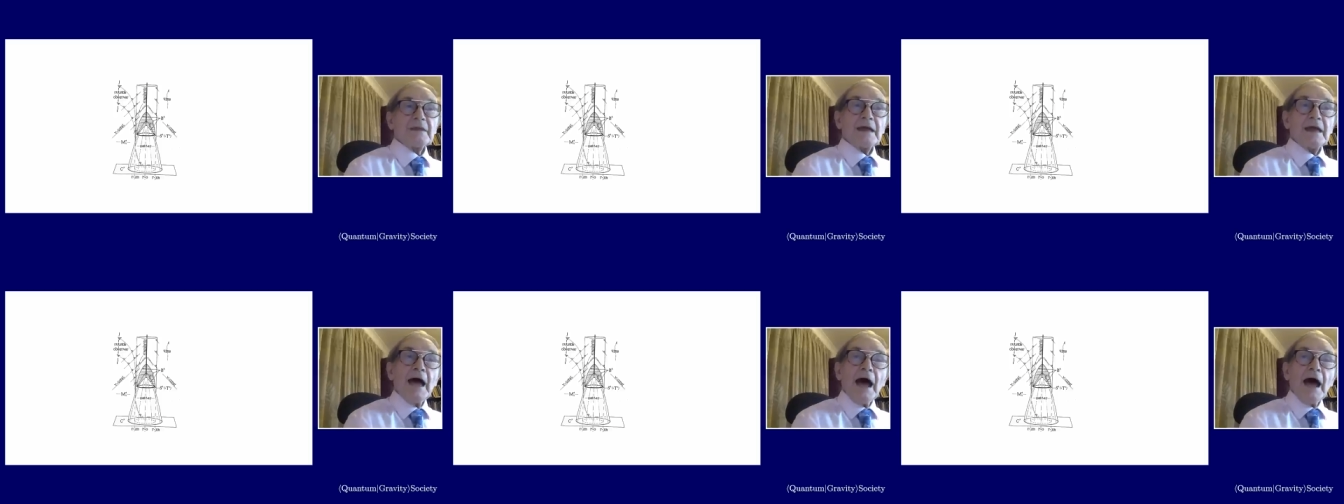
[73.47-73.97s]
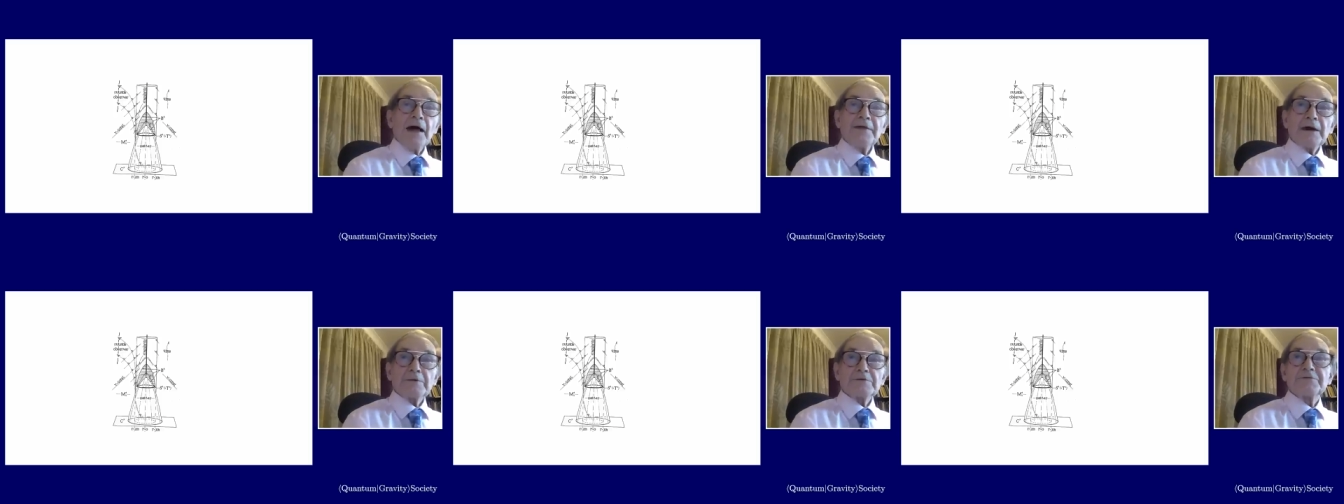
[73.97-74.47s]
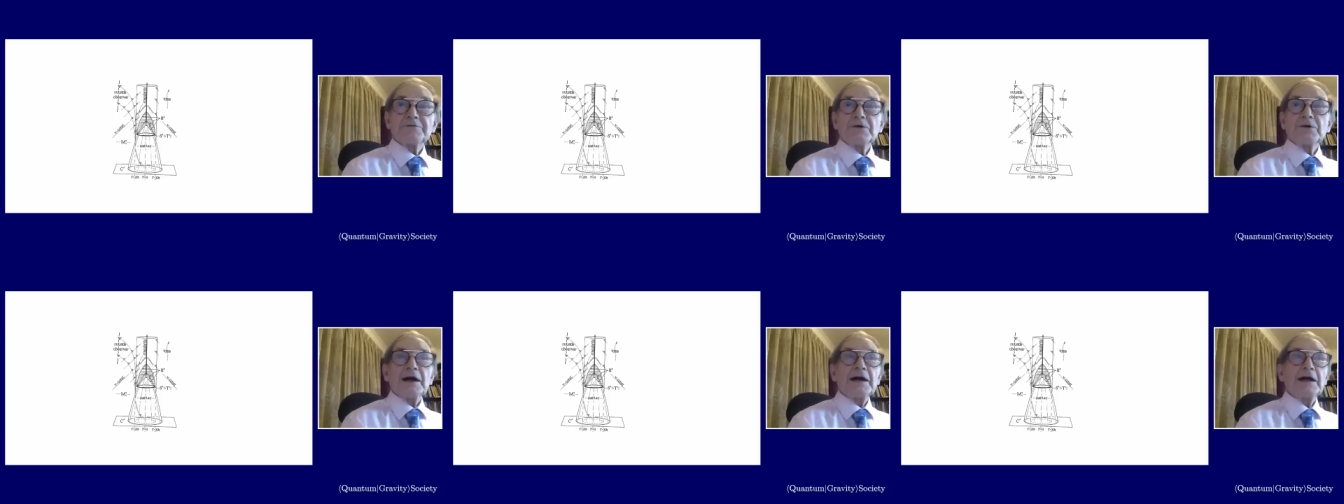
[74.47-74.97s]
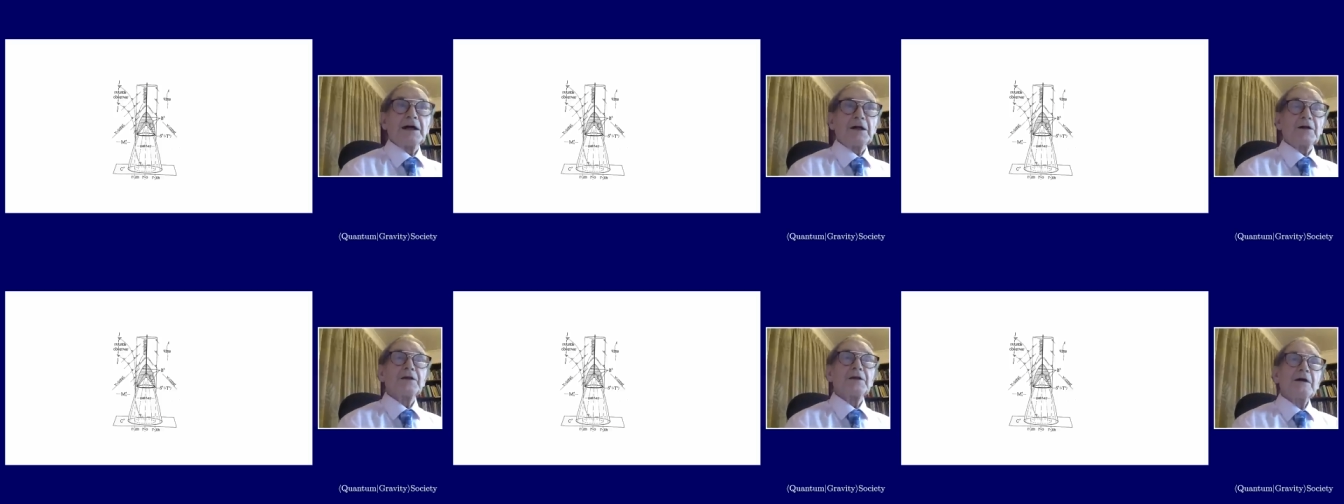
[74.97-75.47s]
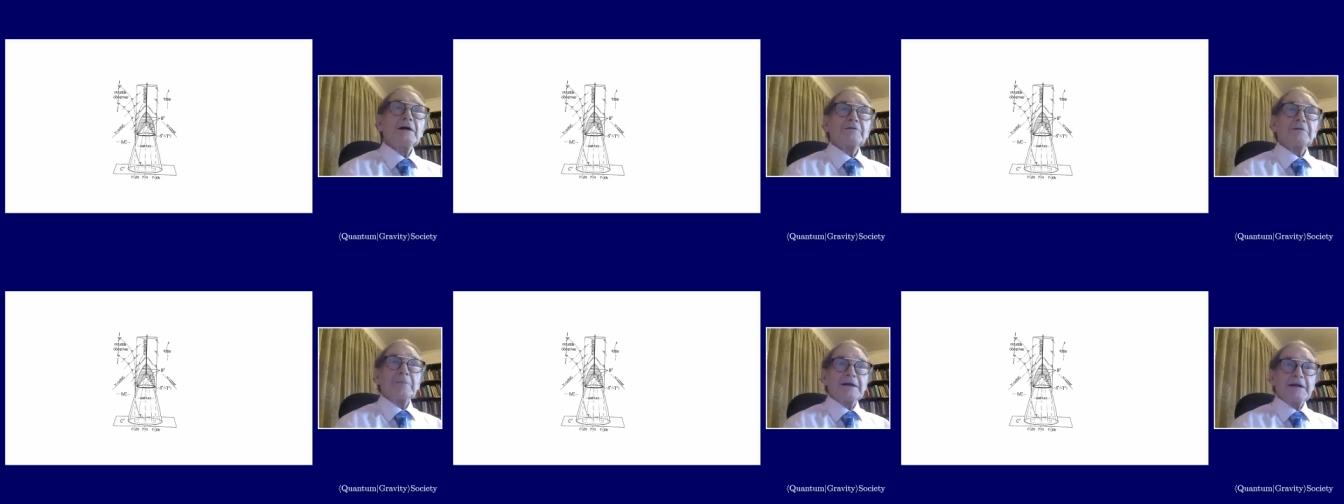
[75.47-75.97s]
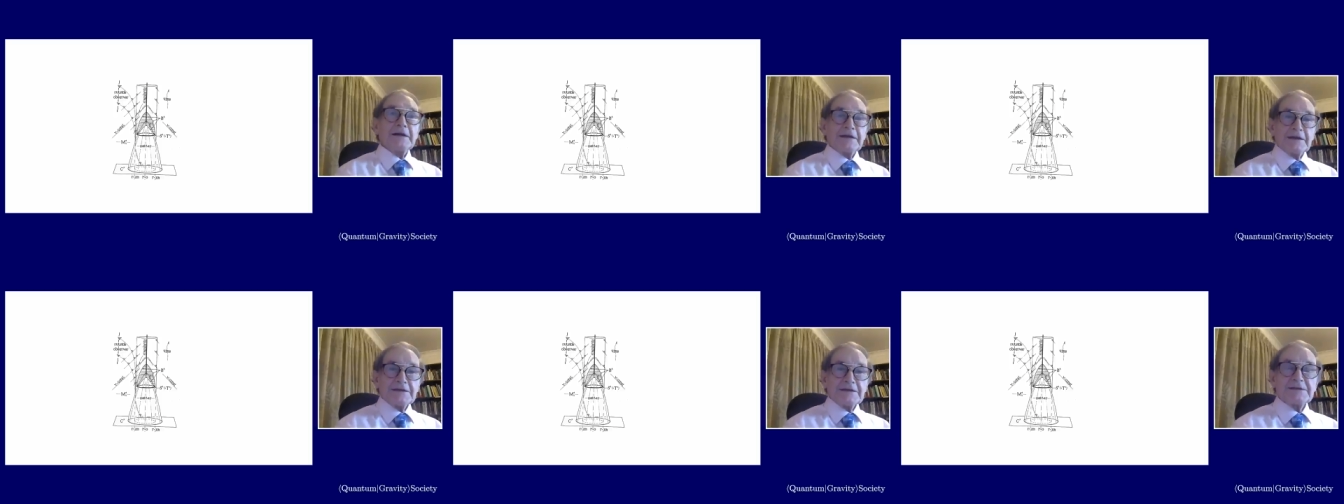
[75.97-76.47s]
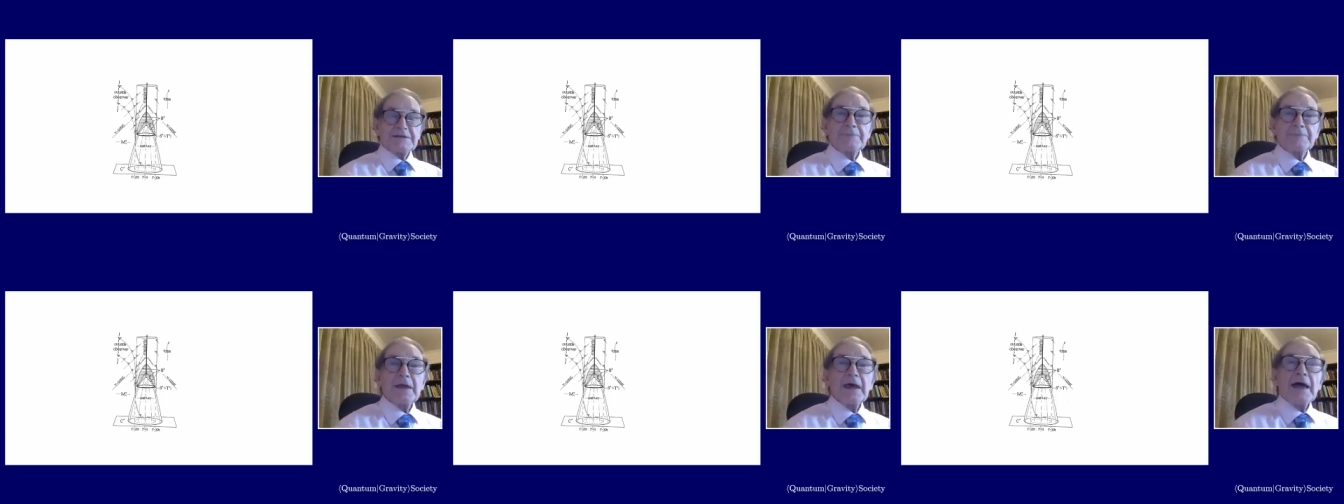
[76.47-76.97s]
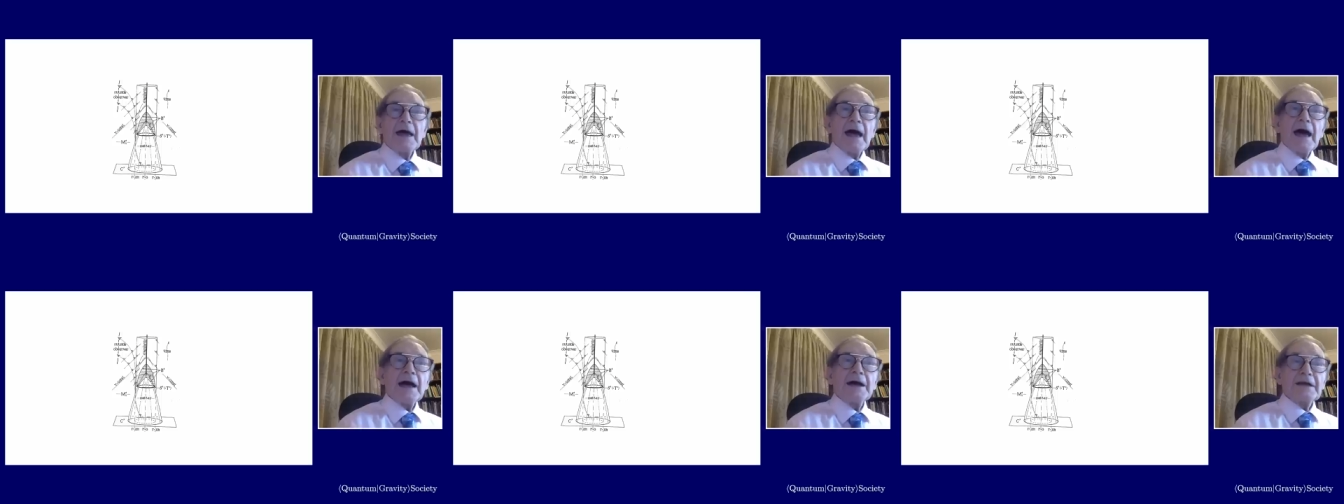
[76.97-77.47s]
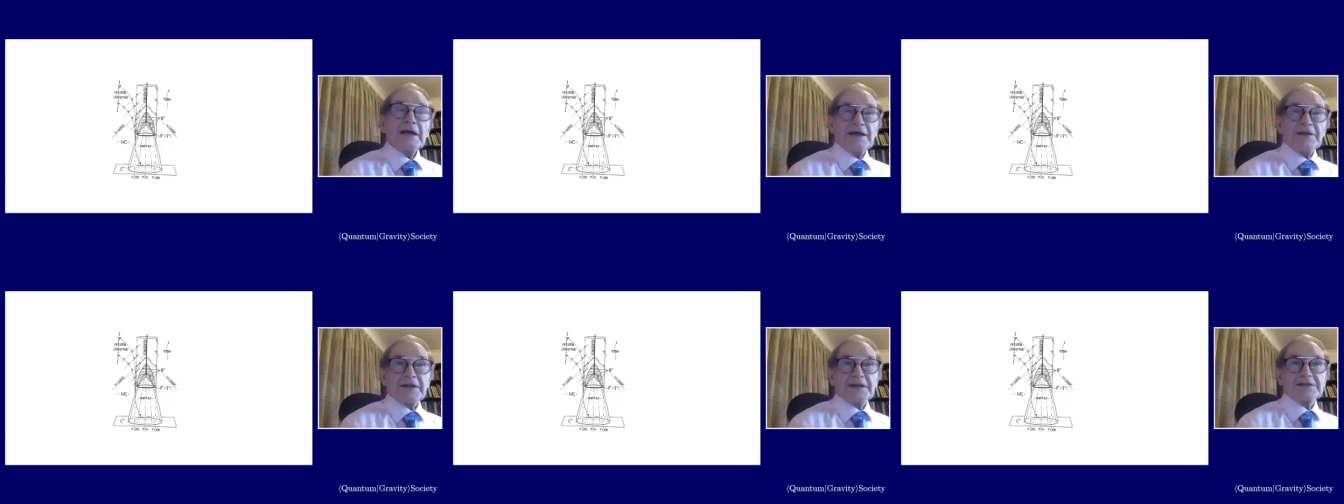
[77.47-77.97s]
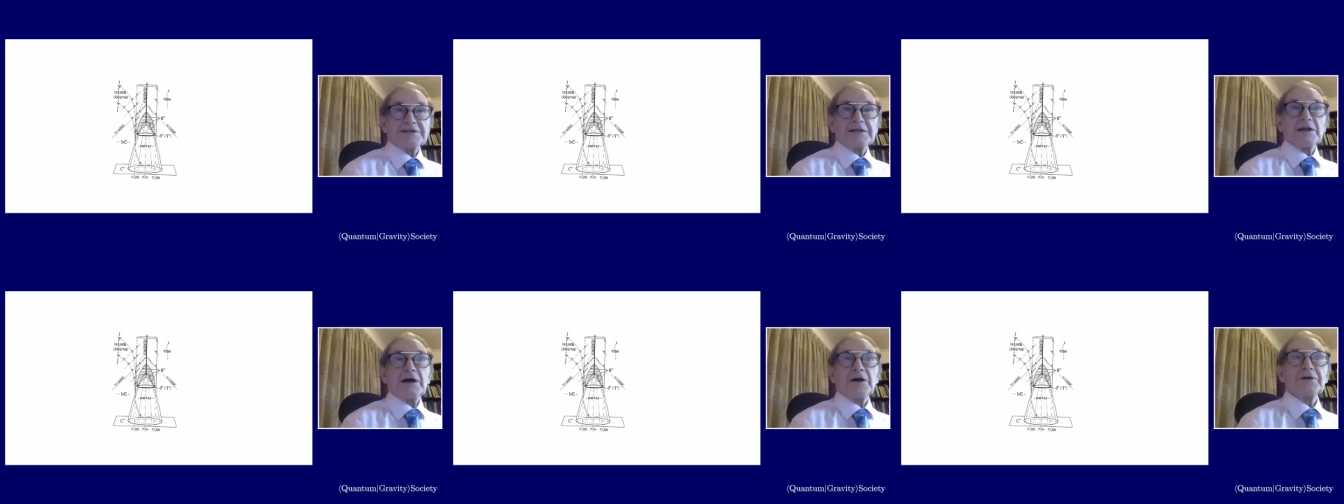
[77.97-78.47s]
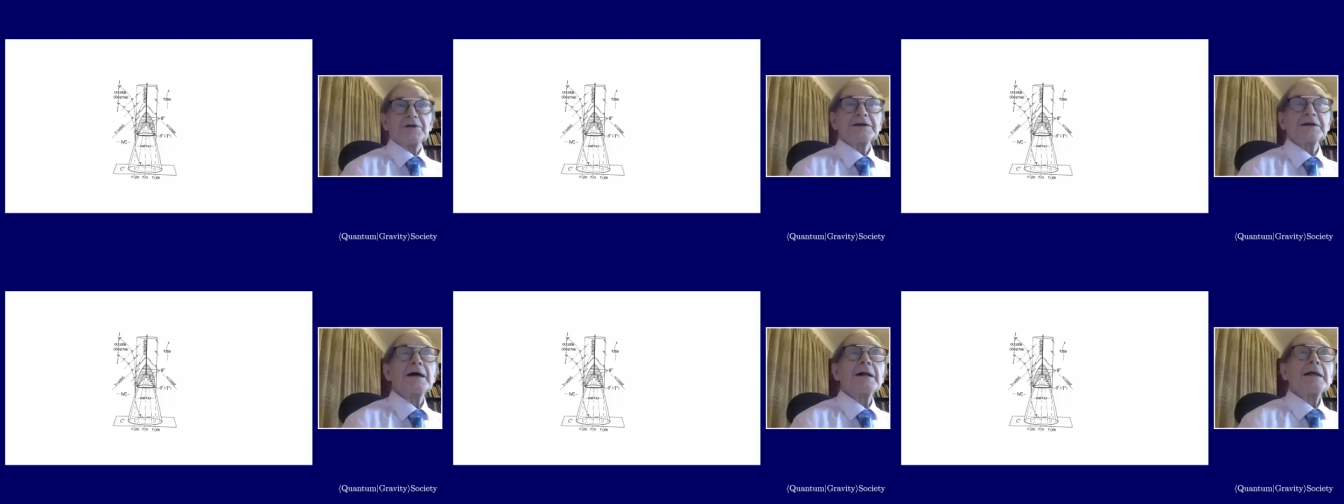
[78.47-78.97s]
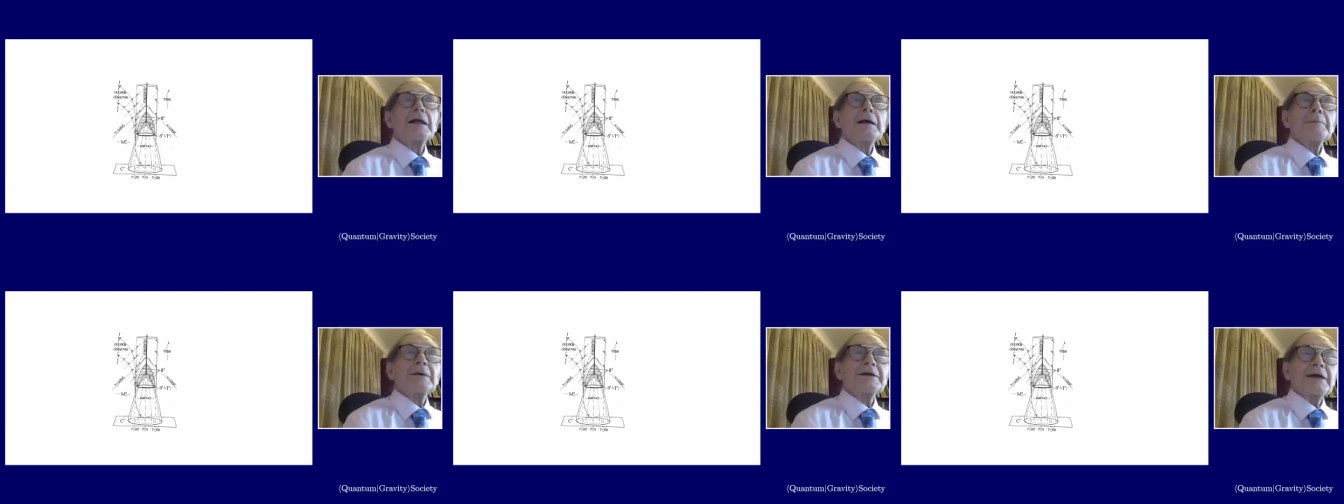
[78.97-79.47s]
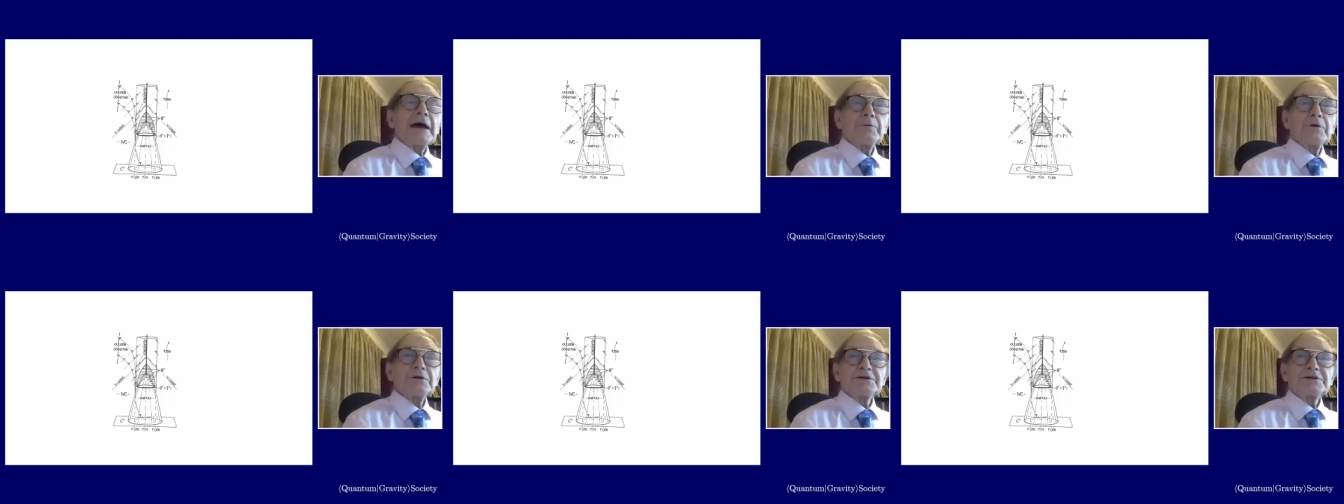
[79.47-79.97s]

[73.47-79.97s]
And that was a view I held for many years, and I think I still hold it. But I want to say